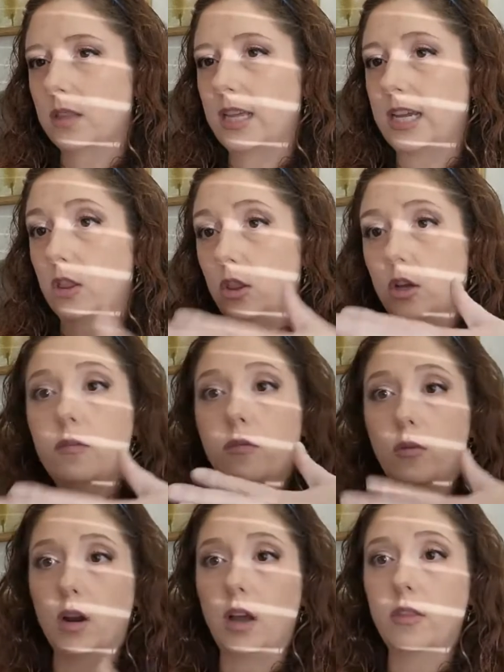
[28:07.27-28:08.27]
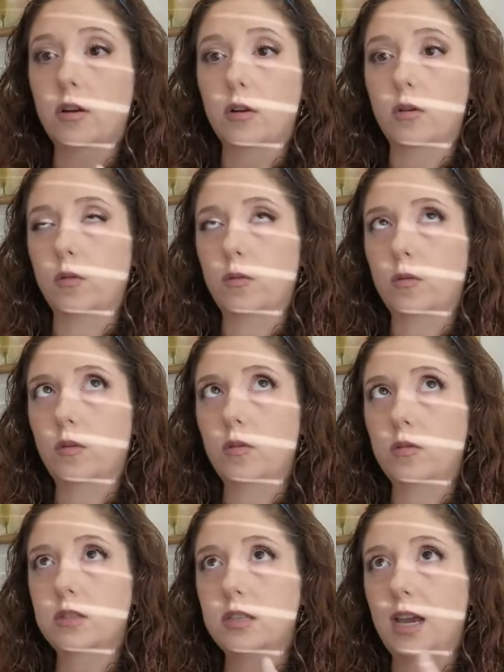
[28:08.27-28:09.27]
look for other
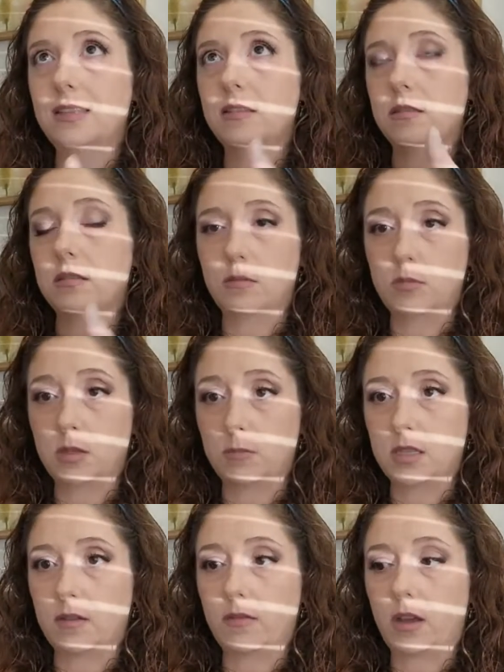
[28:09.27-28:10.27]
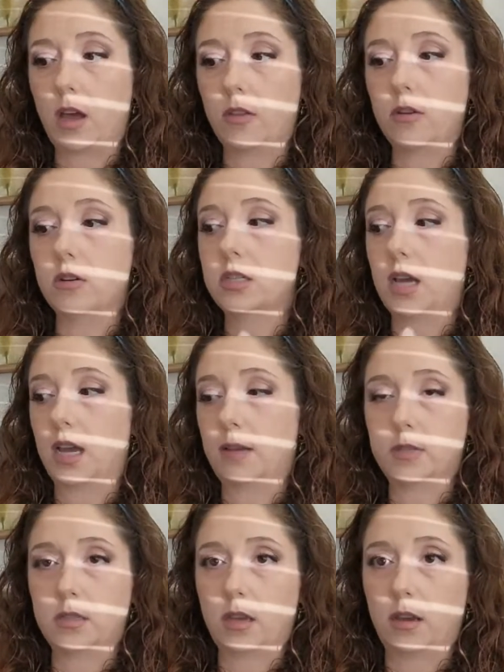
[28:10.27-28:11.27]
signs and symptoms of other
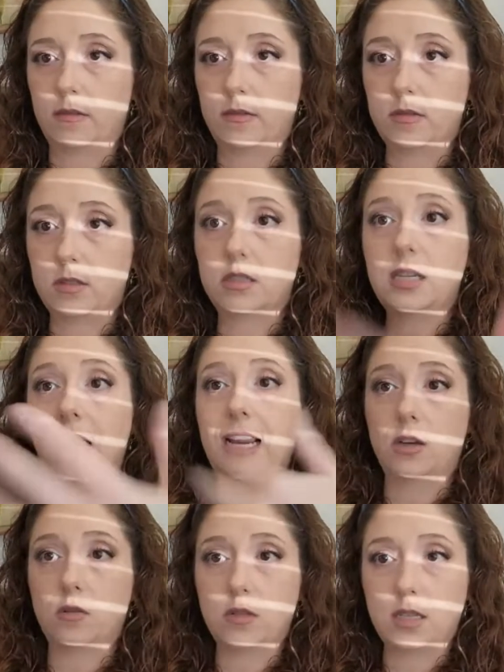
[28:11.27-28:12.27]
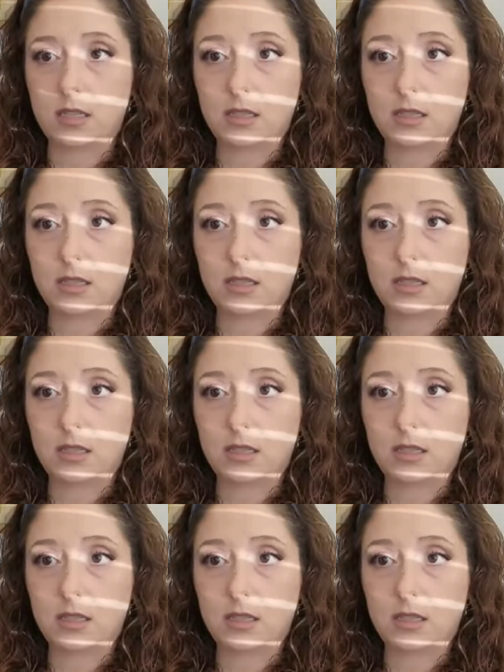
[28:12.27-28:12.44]
types of diagnoses